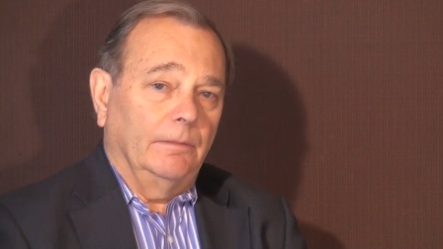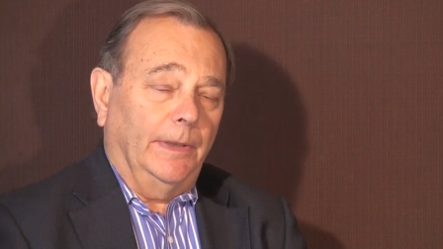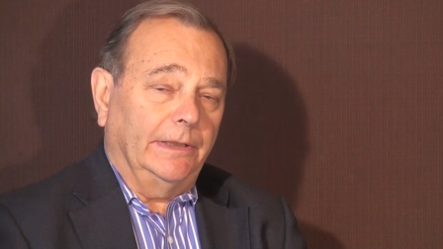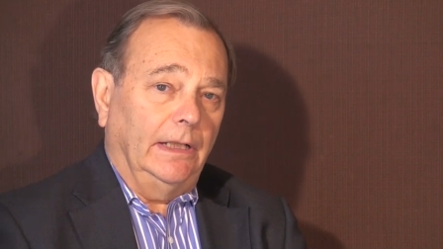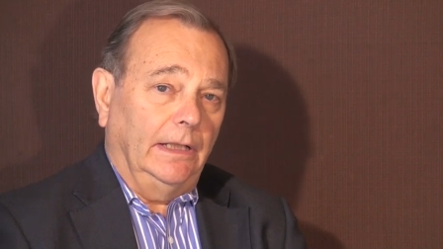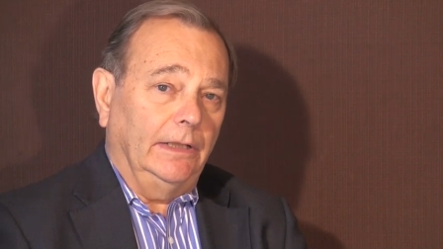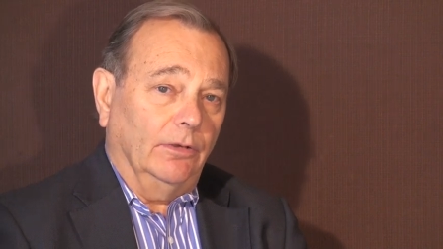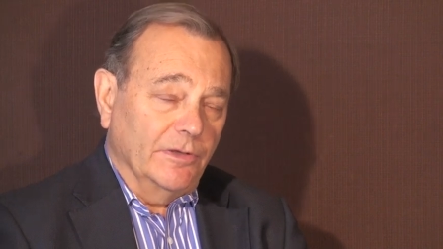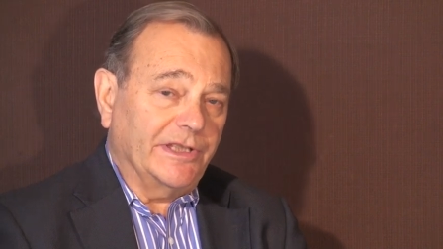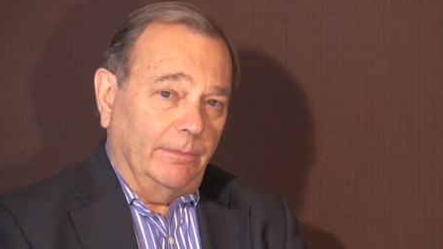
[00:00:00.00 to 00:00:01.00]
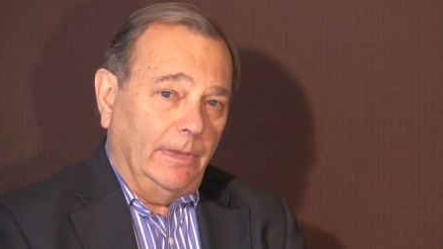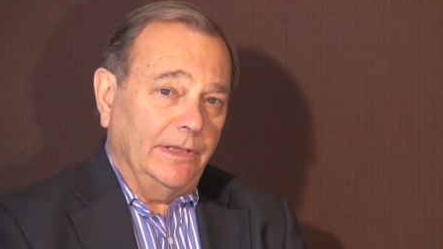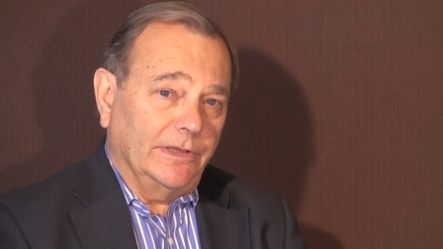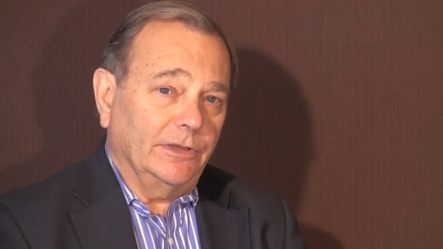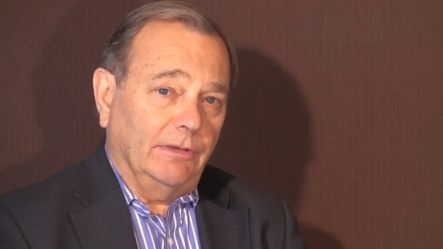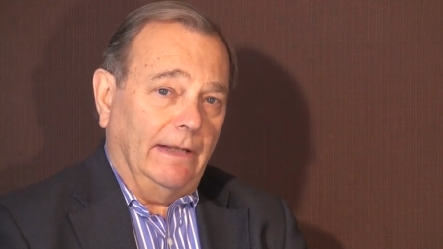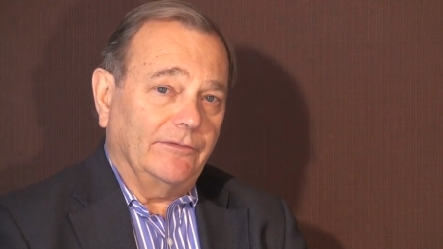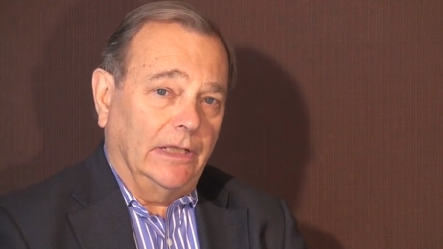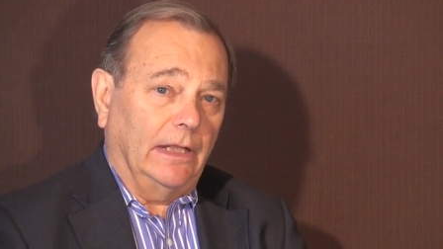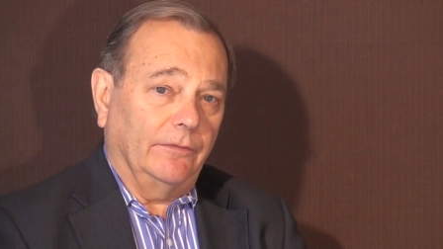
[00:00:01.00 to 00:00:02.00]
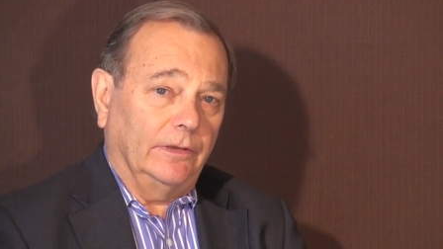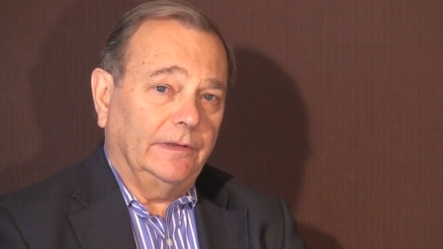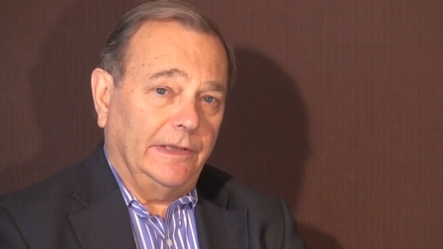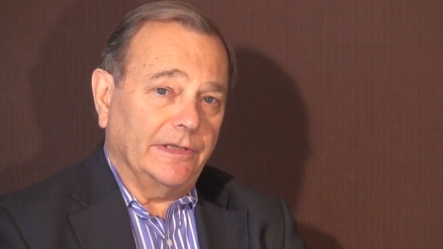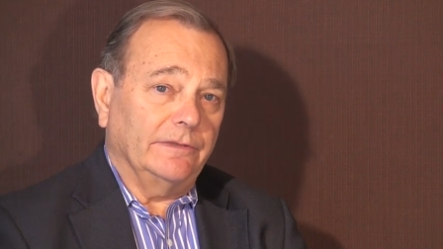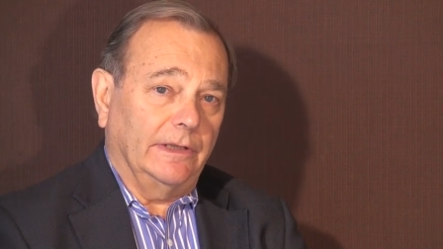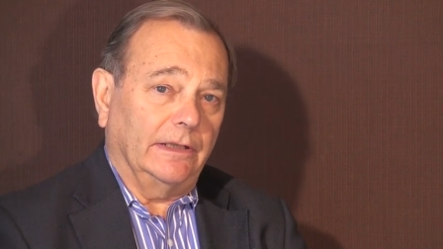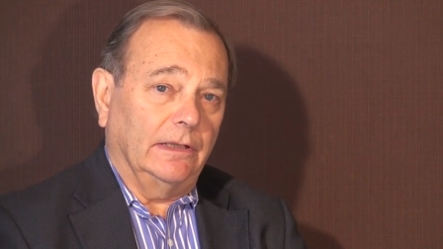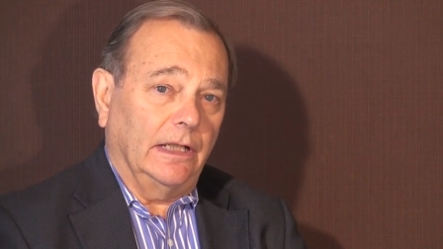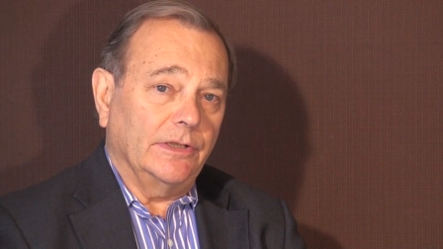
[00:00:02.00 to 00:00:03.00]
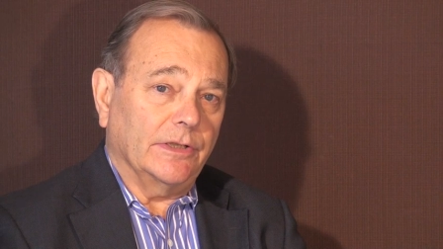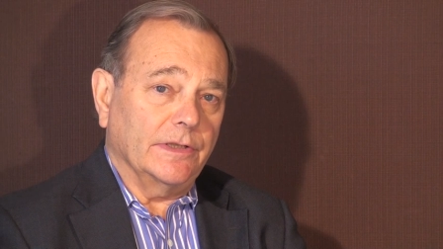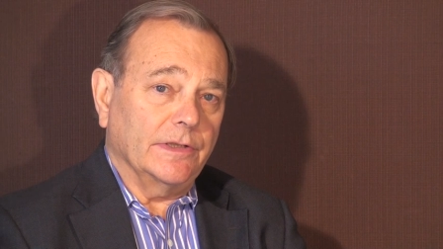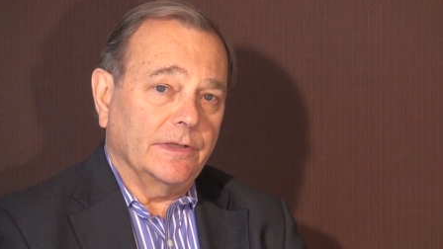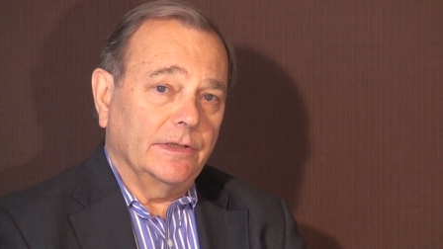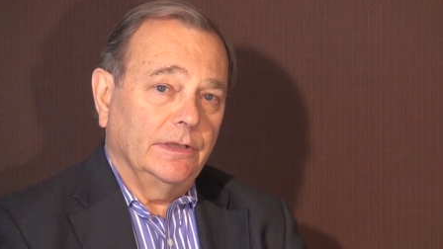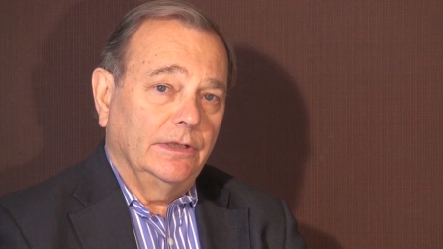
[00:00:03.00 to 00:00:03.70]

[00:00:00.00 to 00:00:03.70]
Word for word: But it also means that you have to have decent regulations.